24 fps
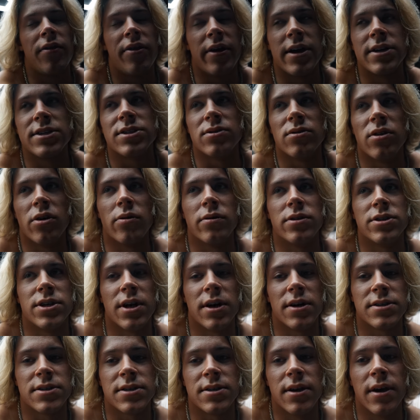I think it's your lower
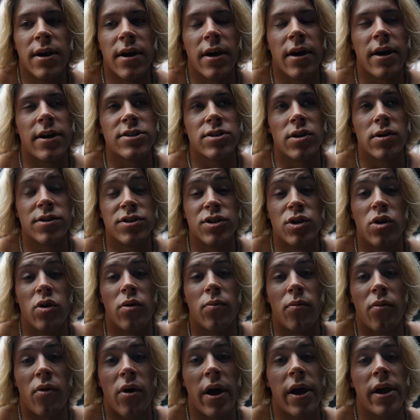chest, yeah. As long as you do
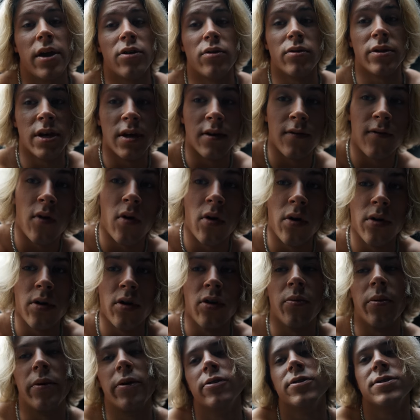them right, you lean forward a
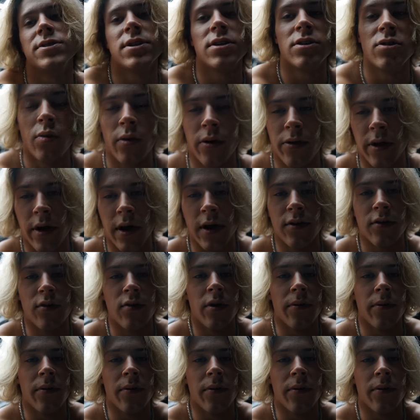little bit, you'll see in the way that I do